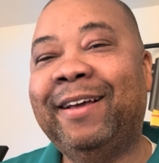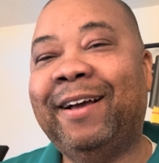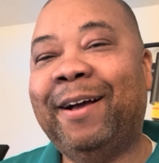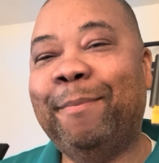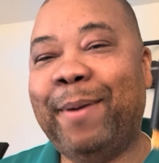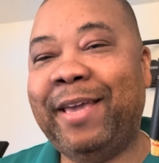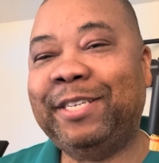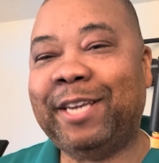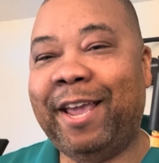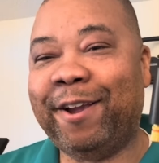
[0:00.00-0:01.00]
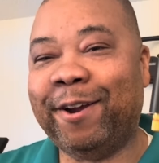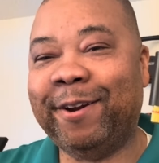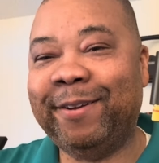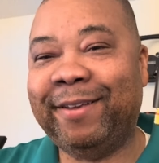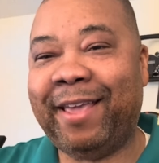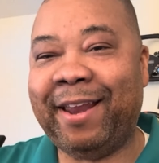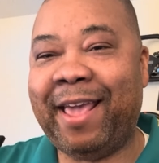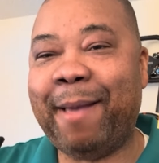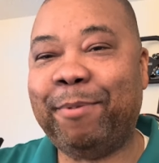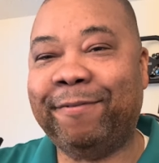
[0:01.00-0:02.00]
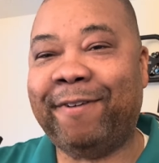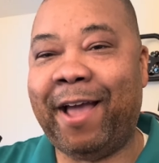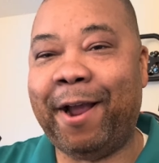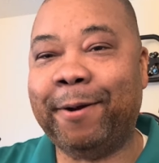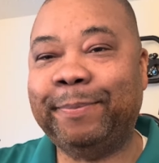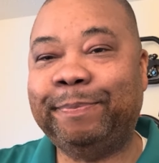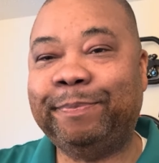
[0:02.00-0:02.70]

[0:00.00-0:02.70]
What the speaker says: a bass shaker and amplifier,